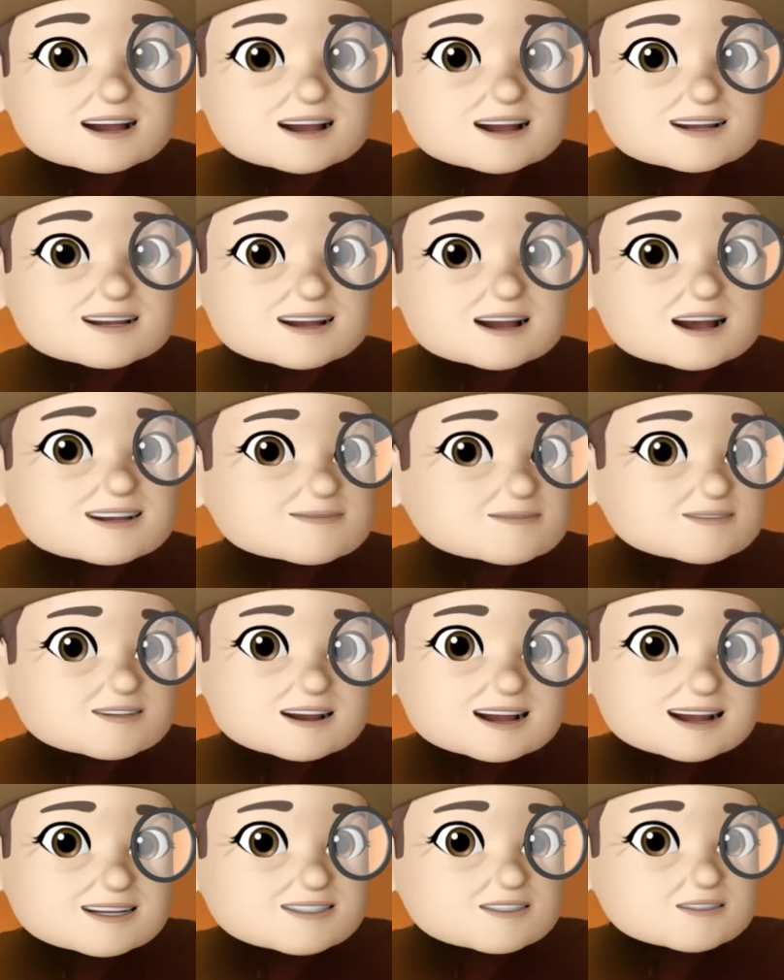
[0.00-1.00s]
Apple
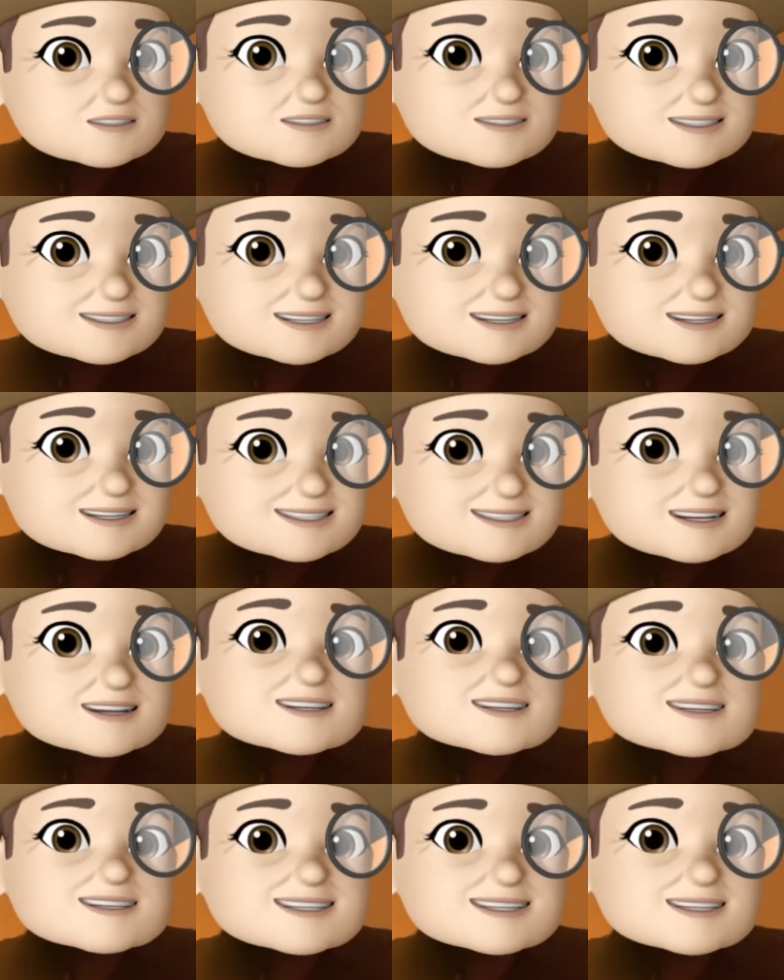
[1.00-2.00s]
has only a
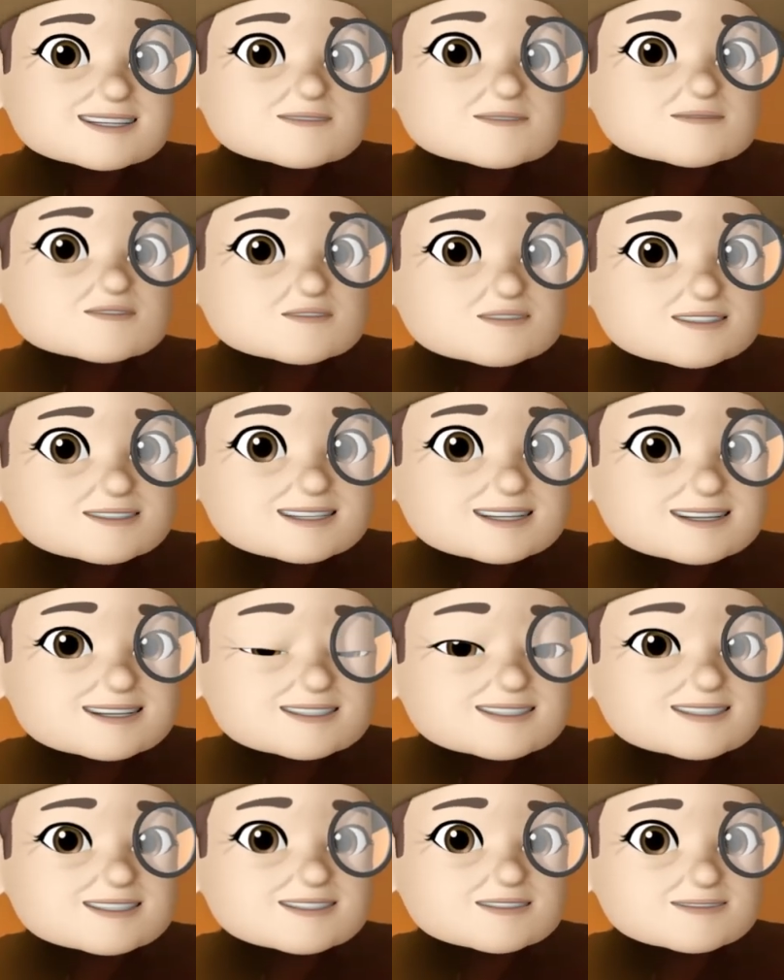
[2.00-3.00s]
teeny %
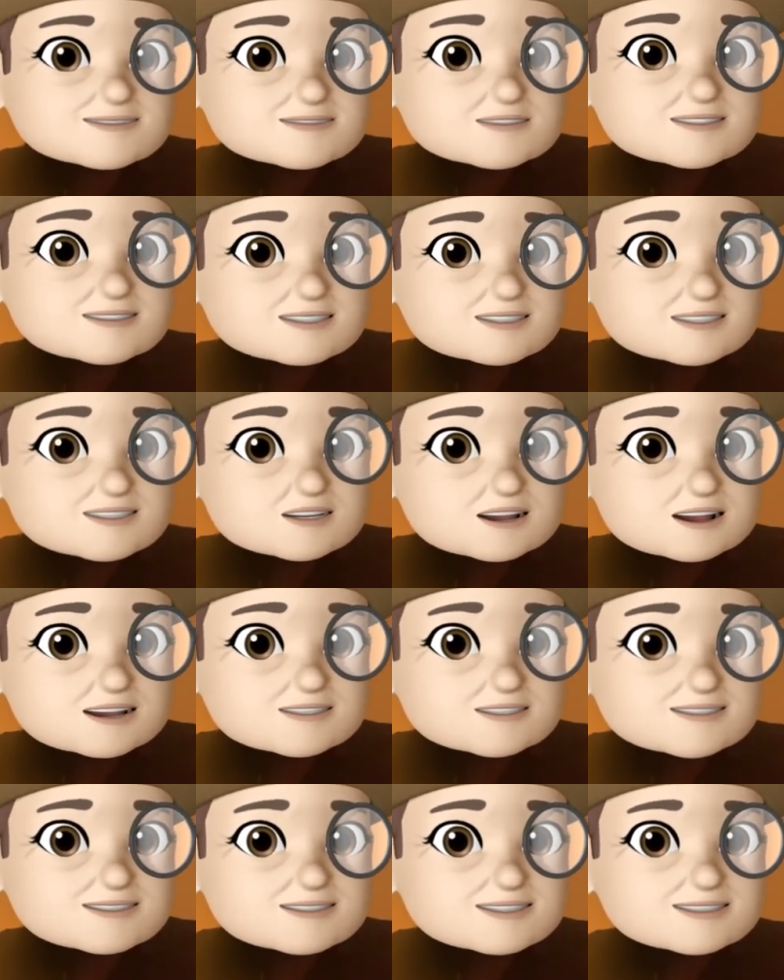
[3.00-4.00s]
of
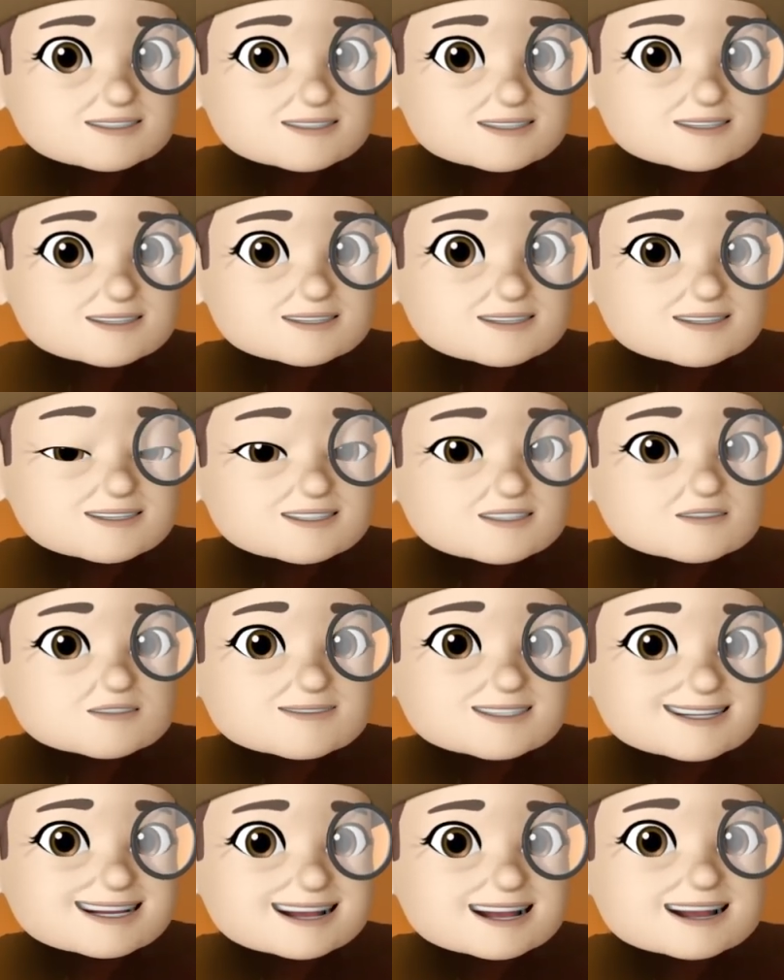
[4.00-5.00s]
installs. So it
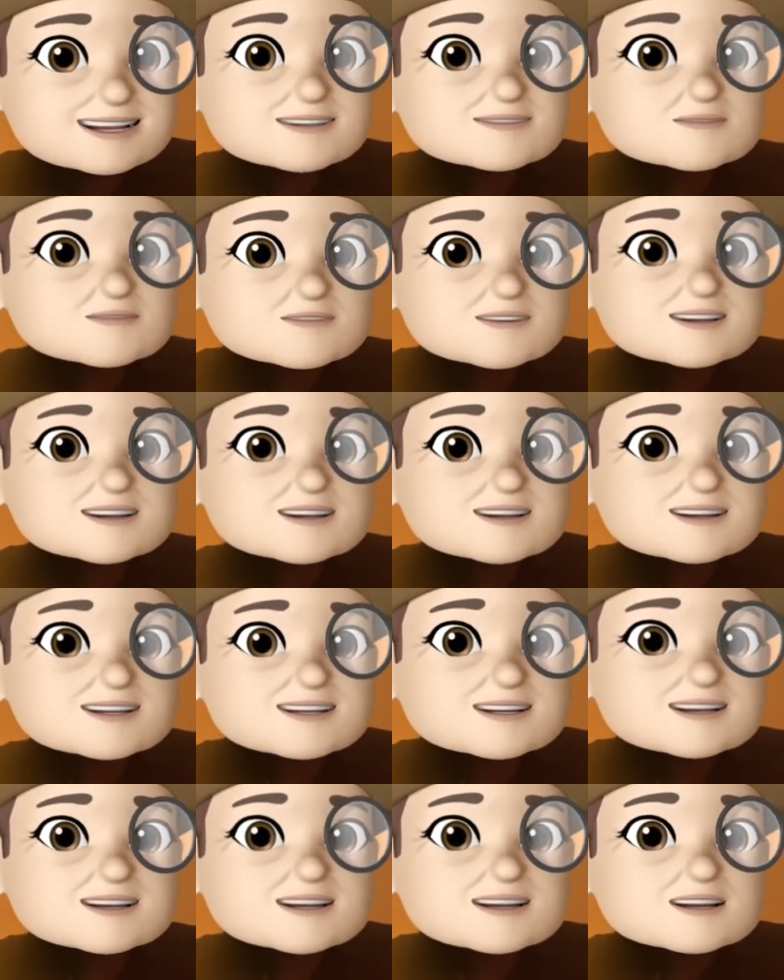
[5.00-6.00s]
can't really
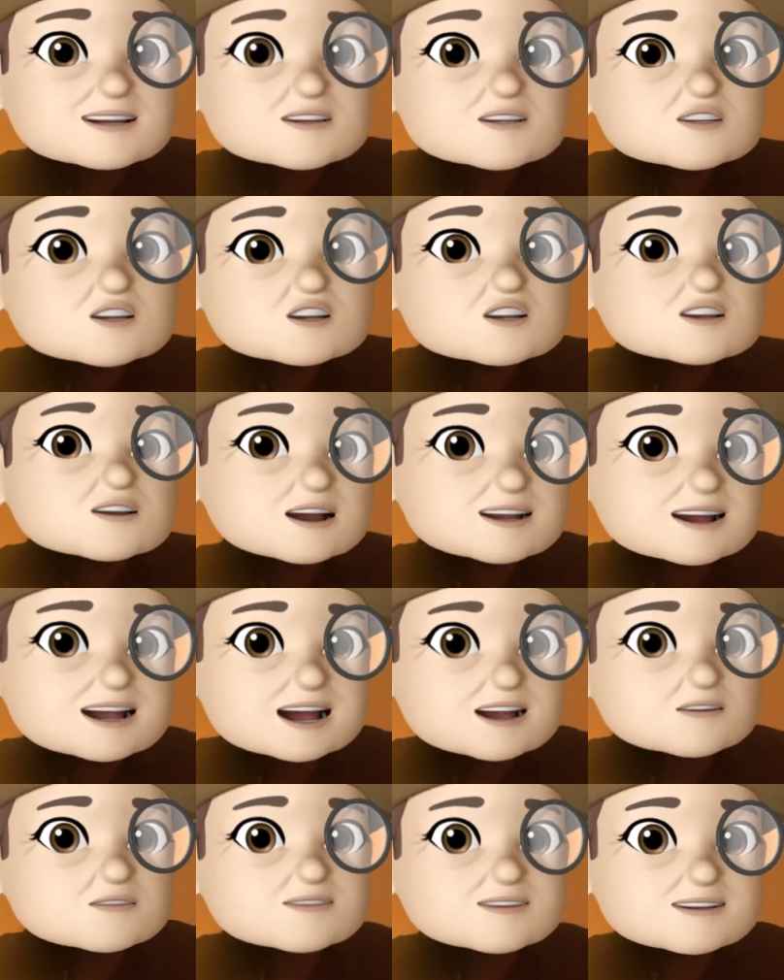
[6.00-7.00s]
shut
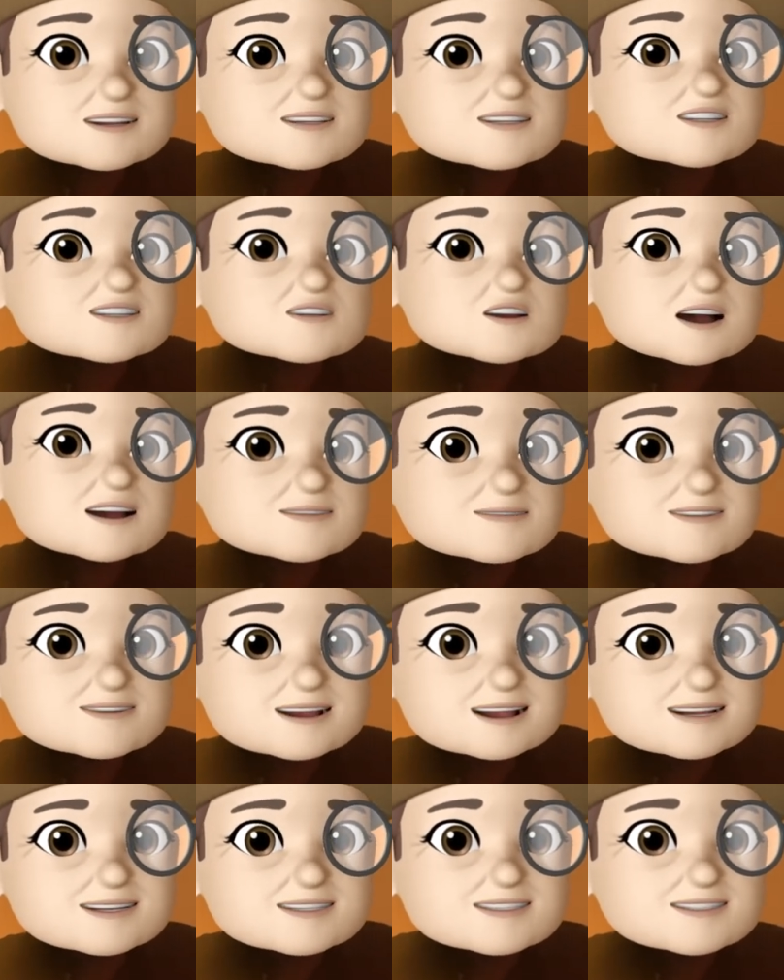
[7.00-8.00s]
out and
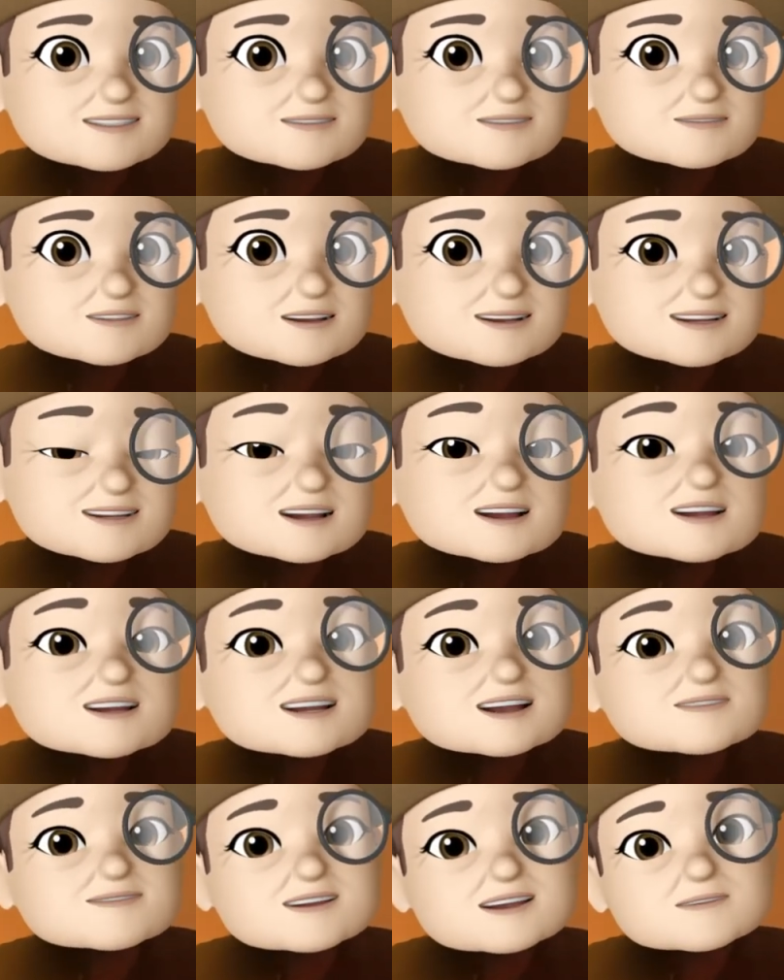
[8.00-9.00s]
dominate, right? Like
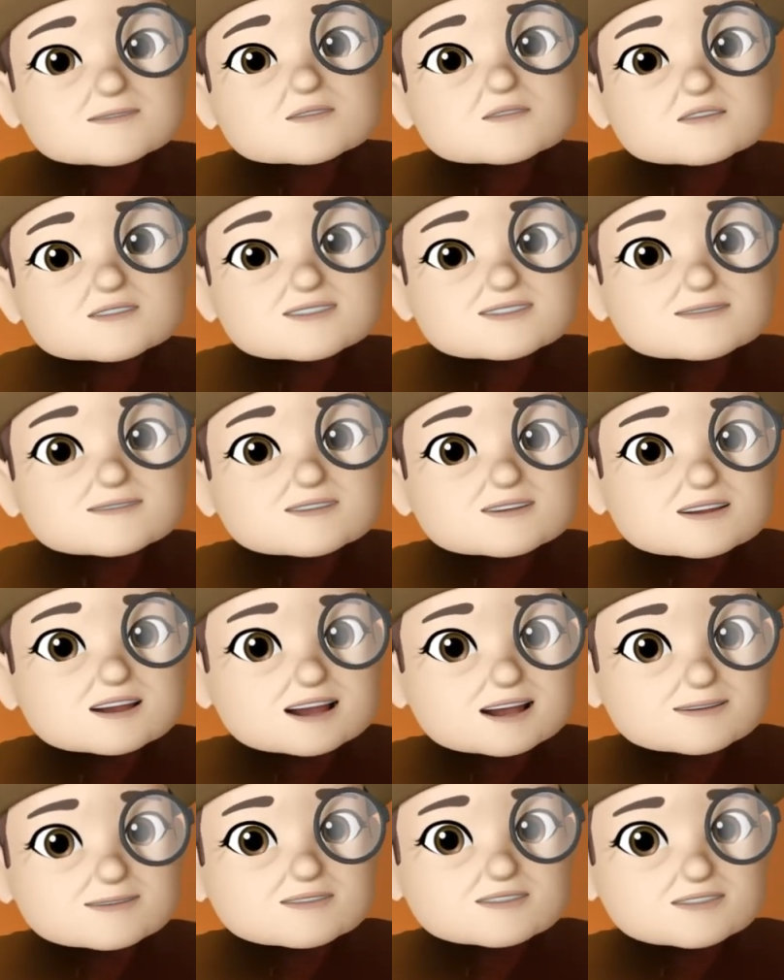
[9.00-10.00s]
if Apple was a
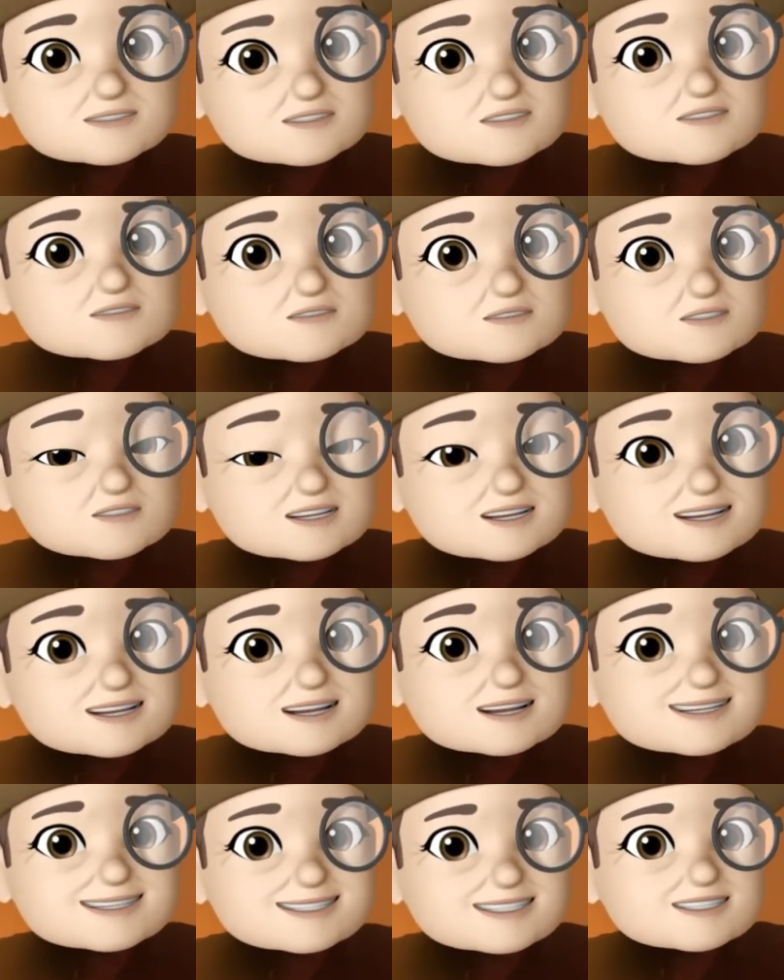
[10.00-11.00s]
monopolist truly
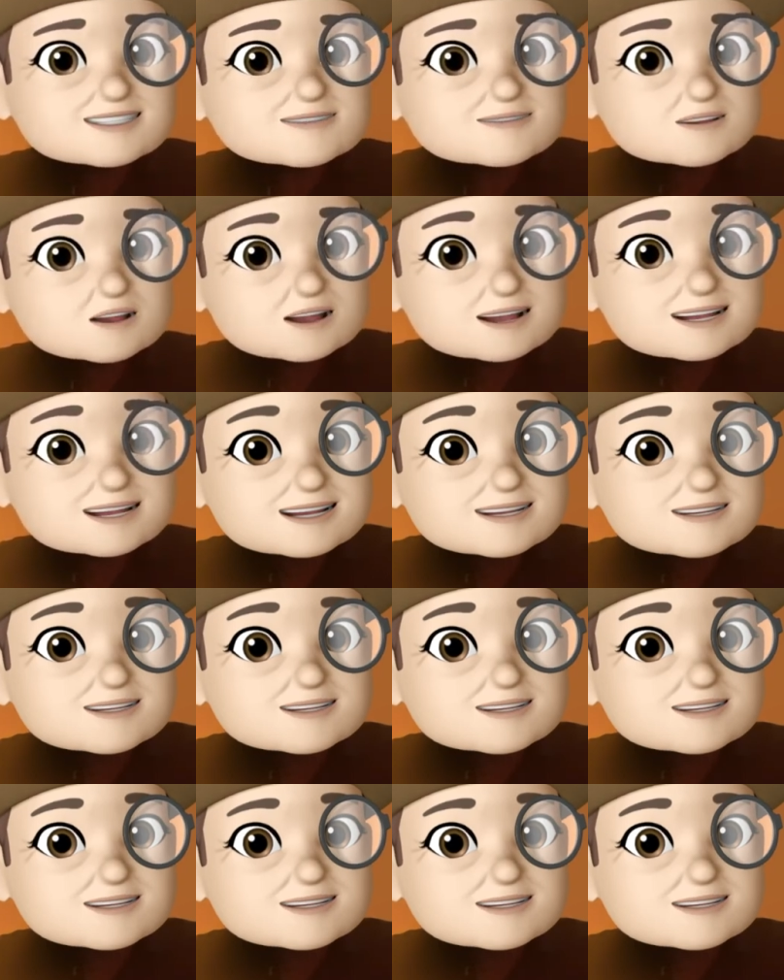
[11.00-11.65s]
in this market